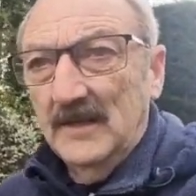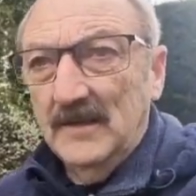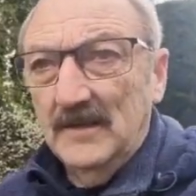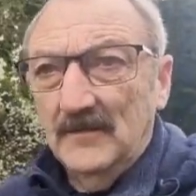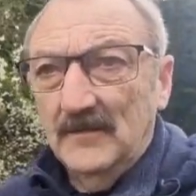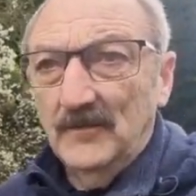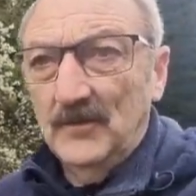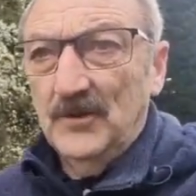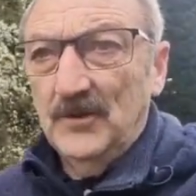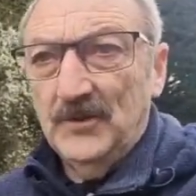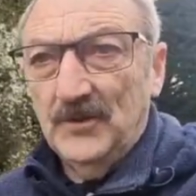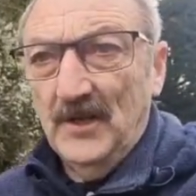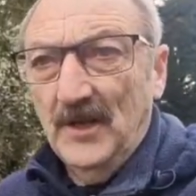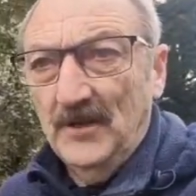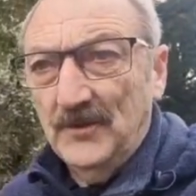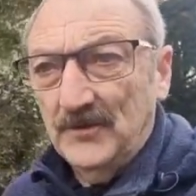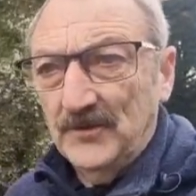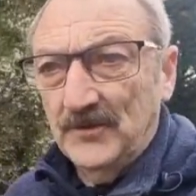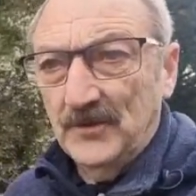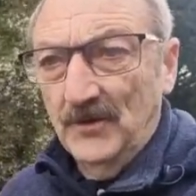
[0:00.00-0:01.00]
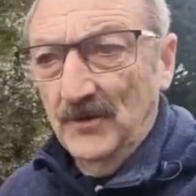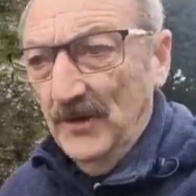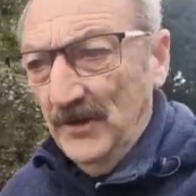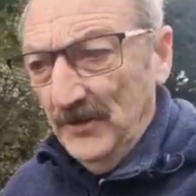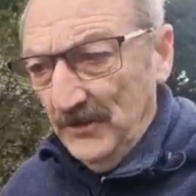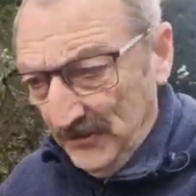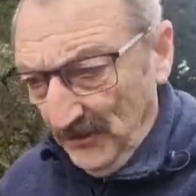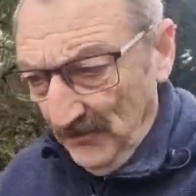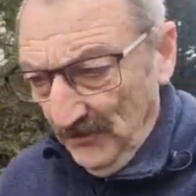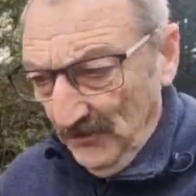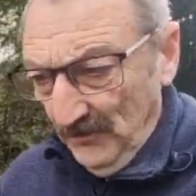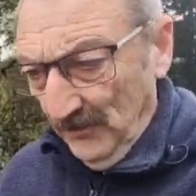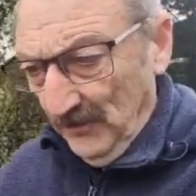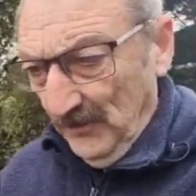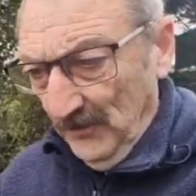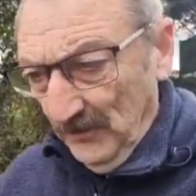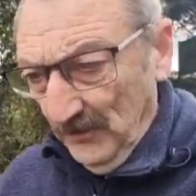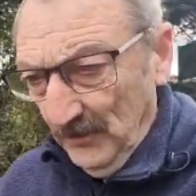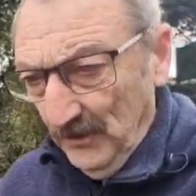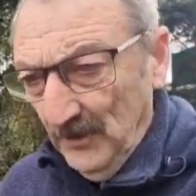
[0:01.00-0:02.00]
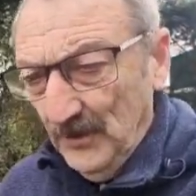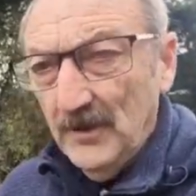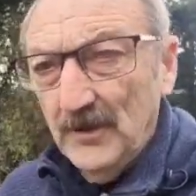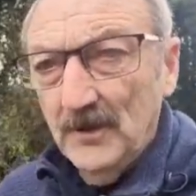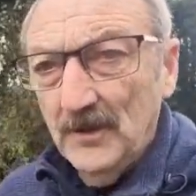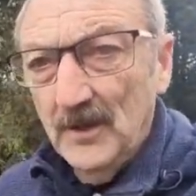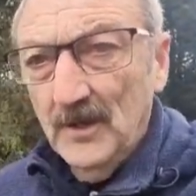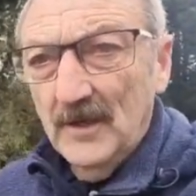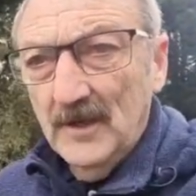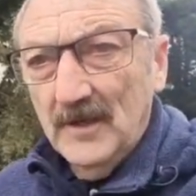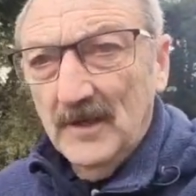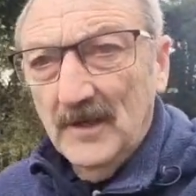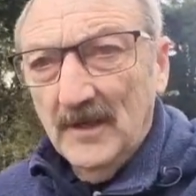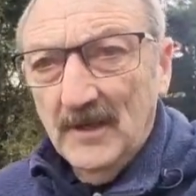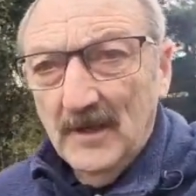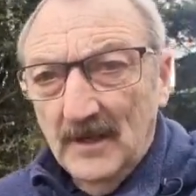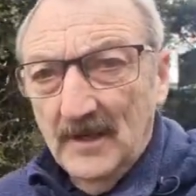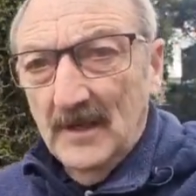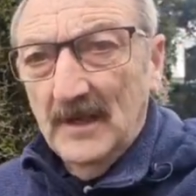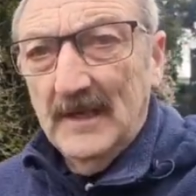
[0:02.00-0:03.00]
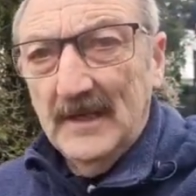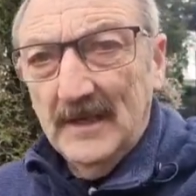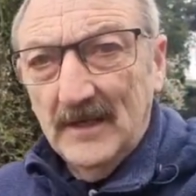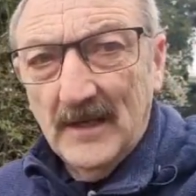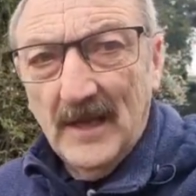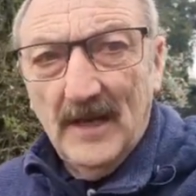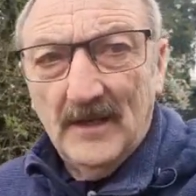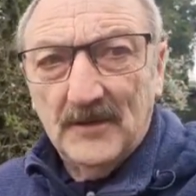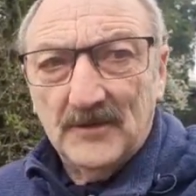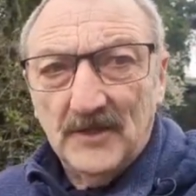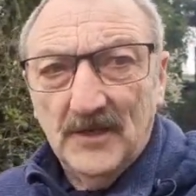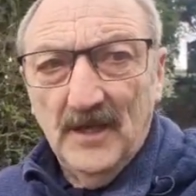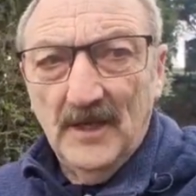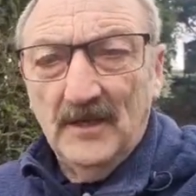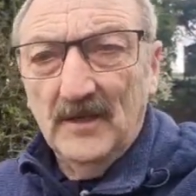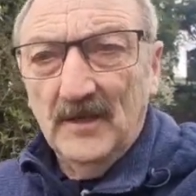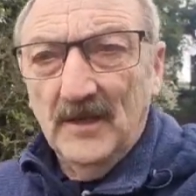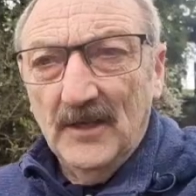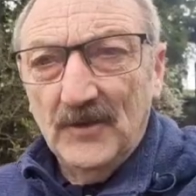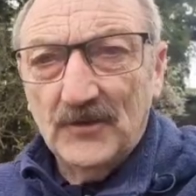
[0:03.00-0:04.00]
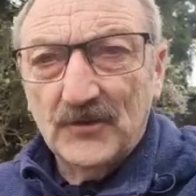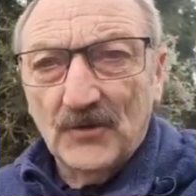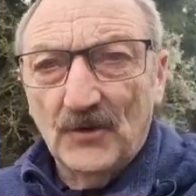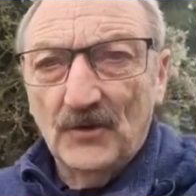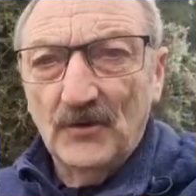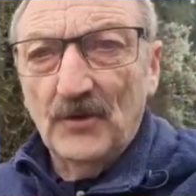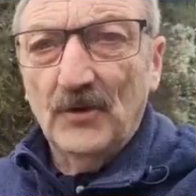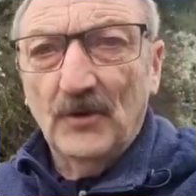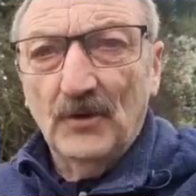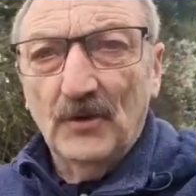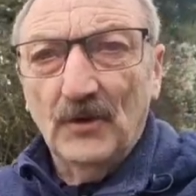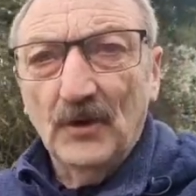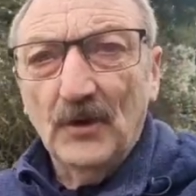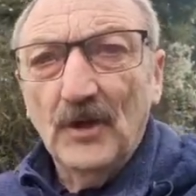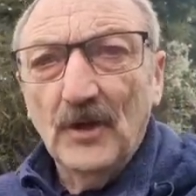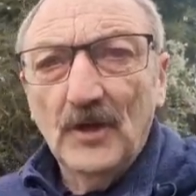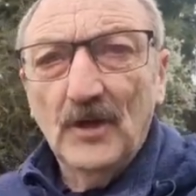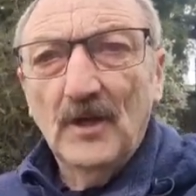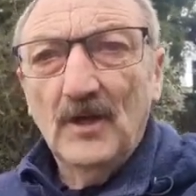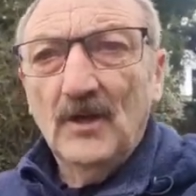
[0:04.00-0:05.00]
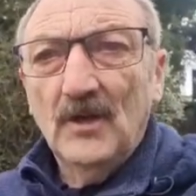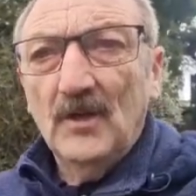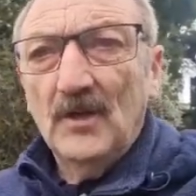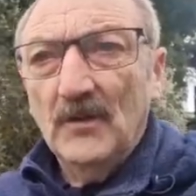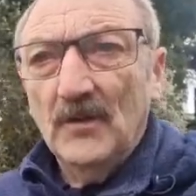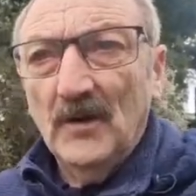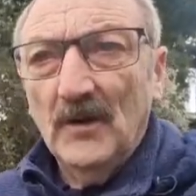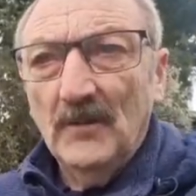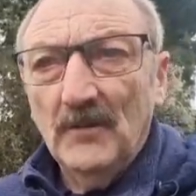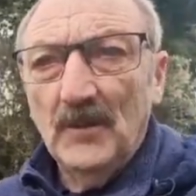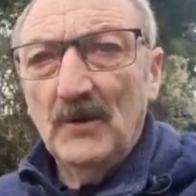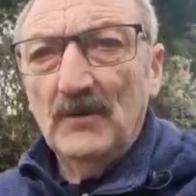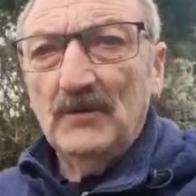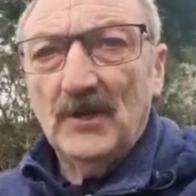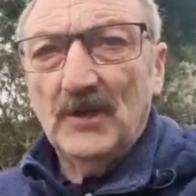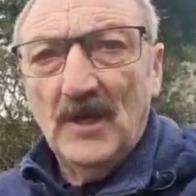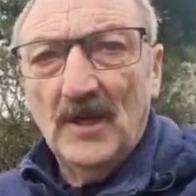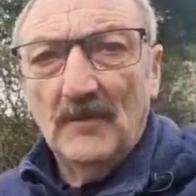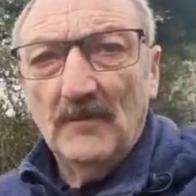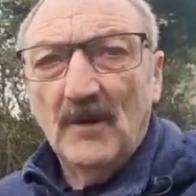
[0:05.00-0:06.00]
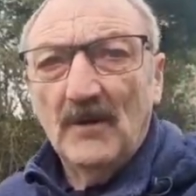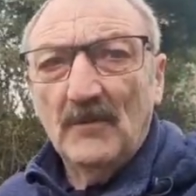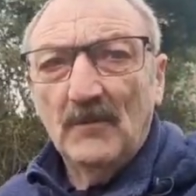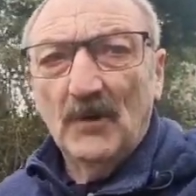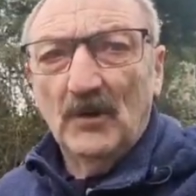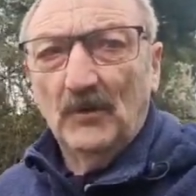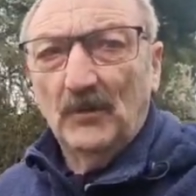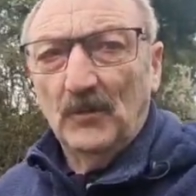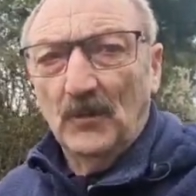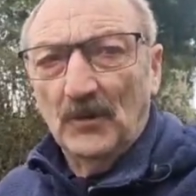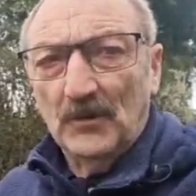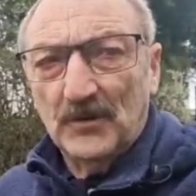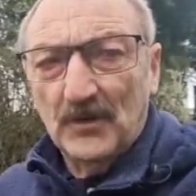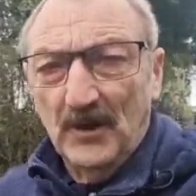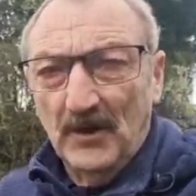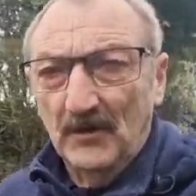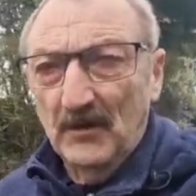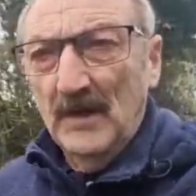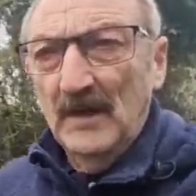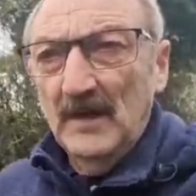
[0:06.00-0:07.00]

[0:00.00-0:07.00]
which is a historical, can't say it, a historical museum, World War II,